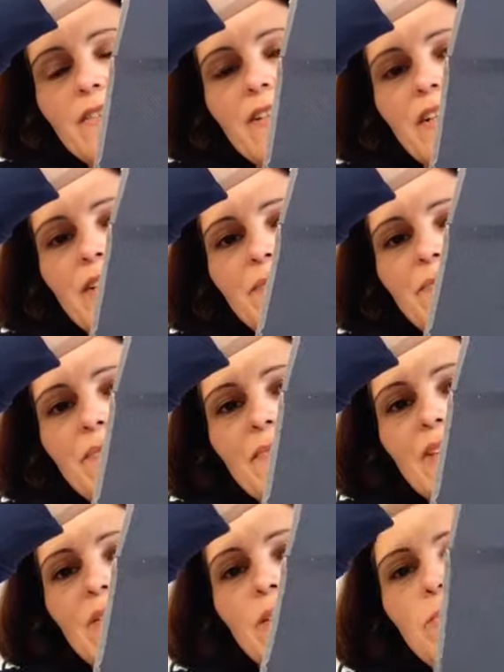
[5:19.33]

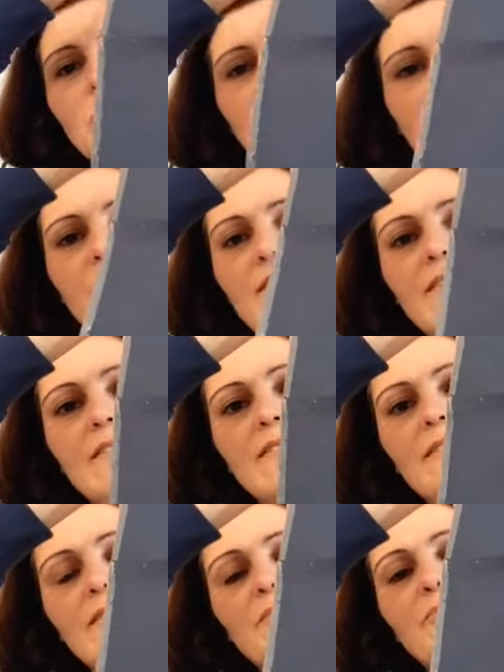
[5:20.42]
Now I worked on this
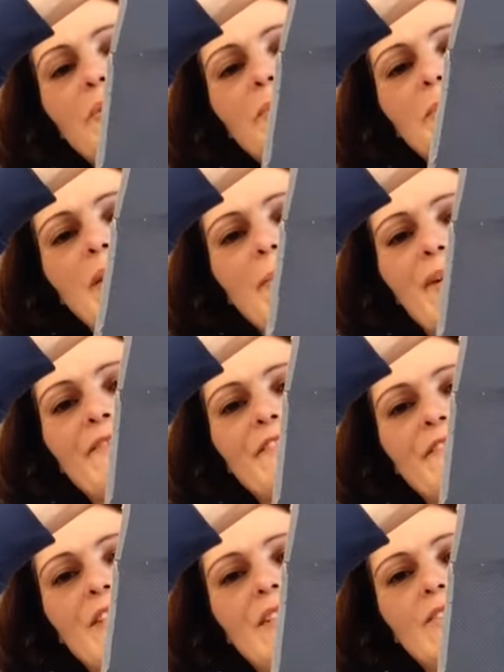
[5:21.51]
probably about
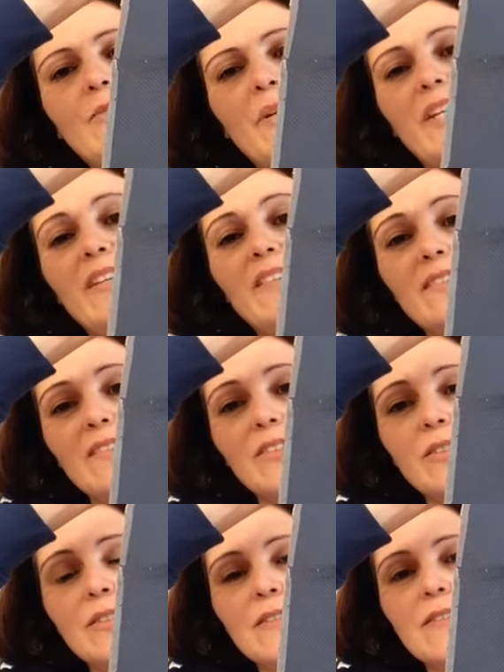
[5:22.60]
15, 20 years
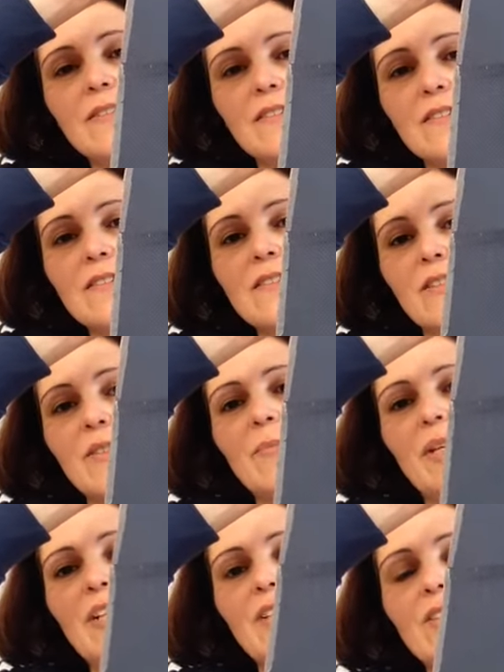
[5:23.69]
ago. This is going
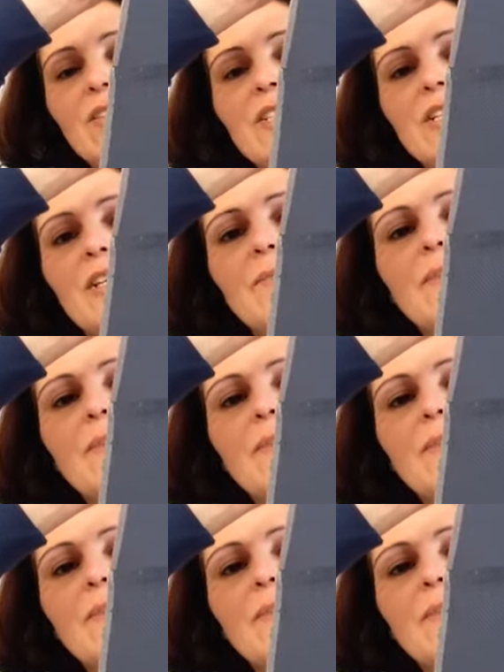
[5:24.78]
back a long time.